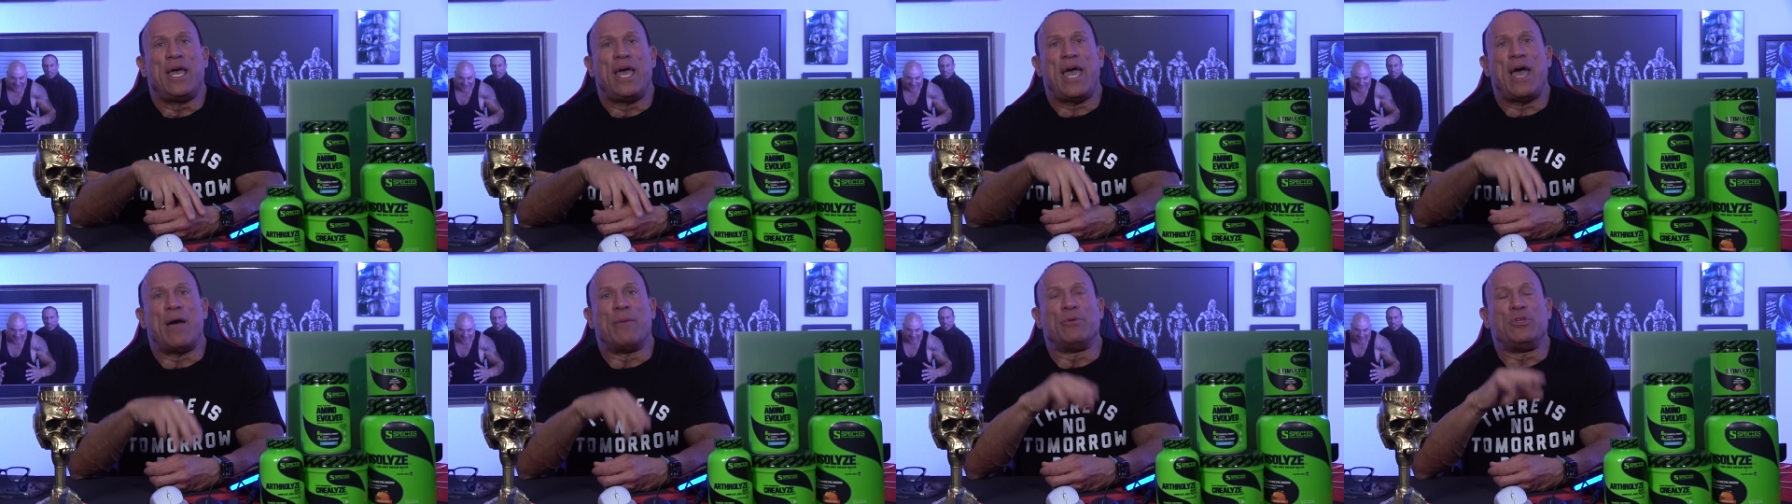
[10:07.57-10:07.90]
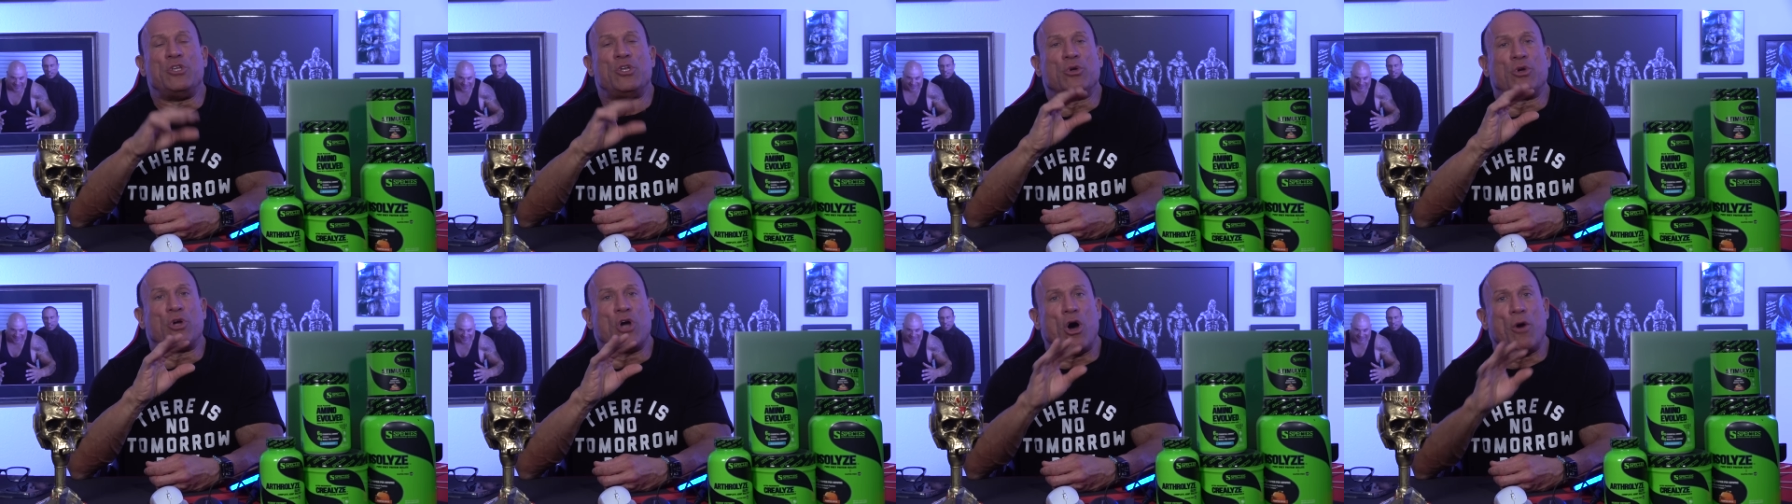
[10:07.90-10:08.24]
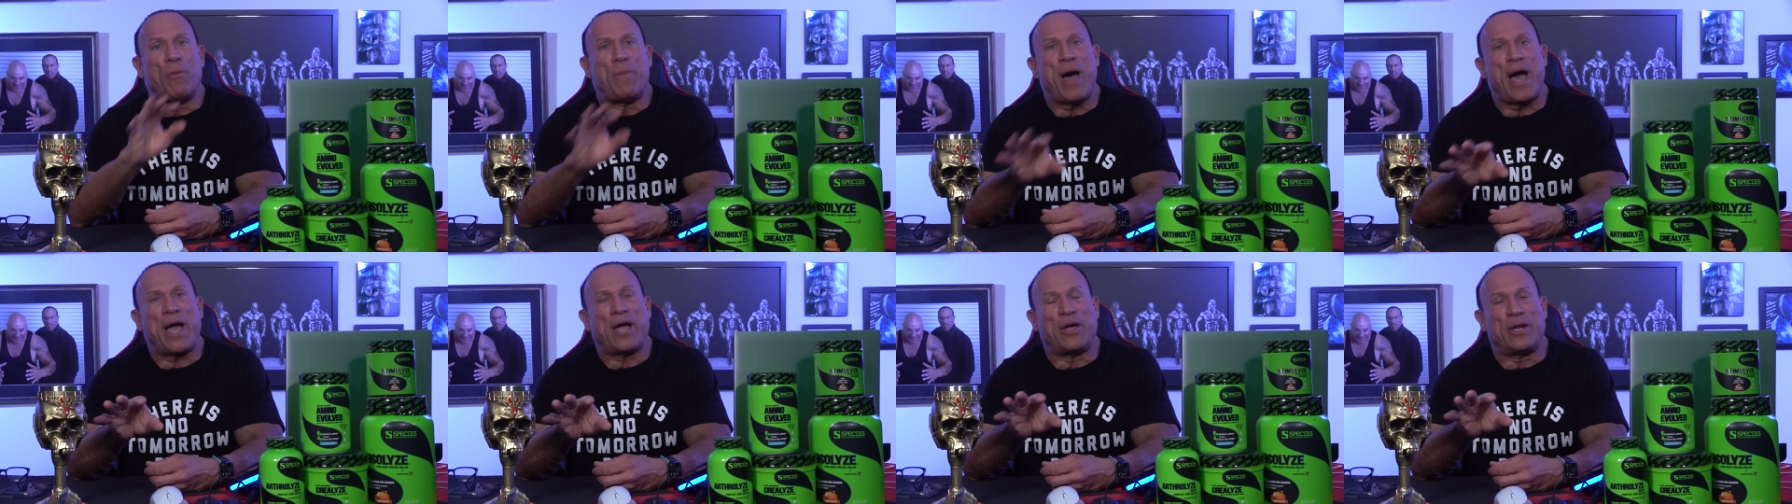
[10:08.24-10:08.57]
And when you go
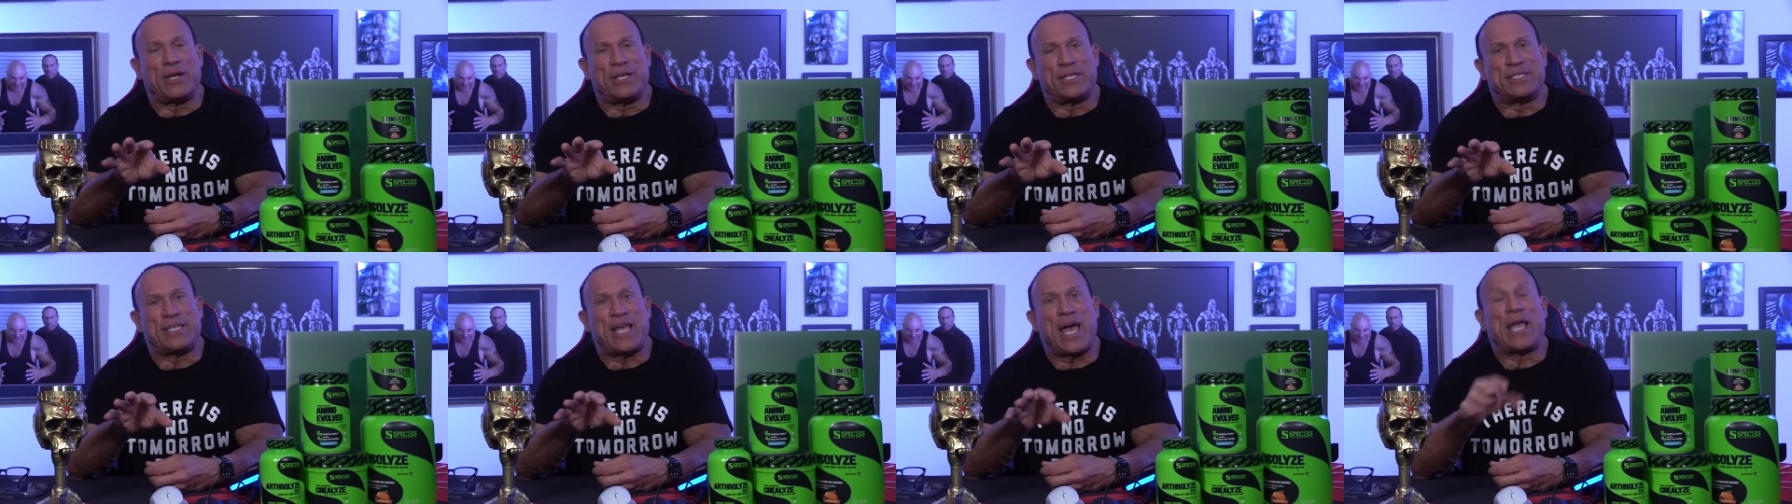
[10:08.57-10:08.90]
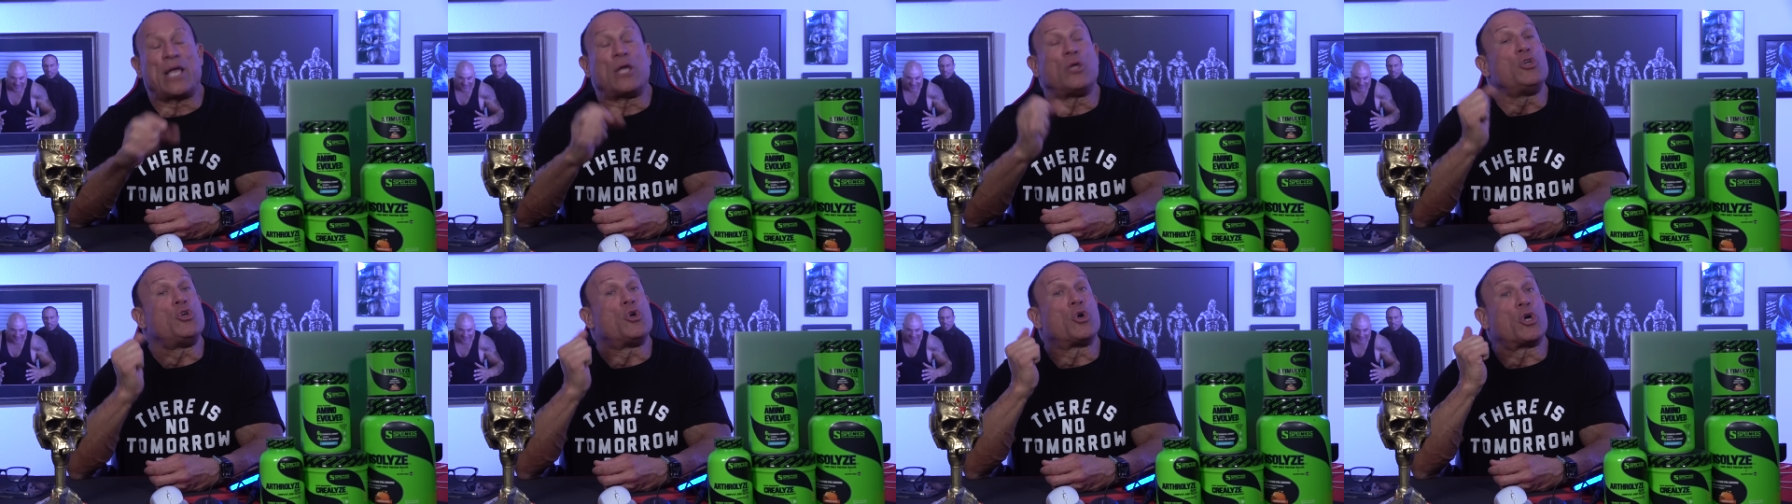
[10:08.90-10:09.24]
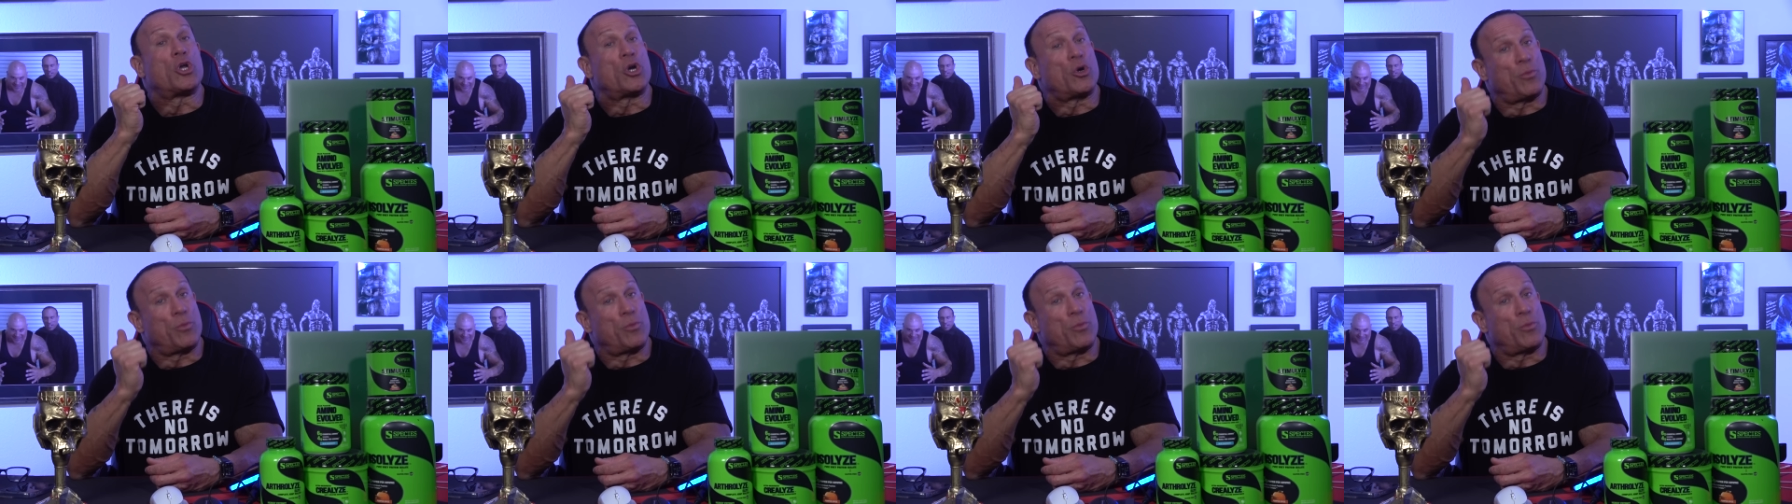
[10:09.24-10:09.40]
back on a cycle, you're going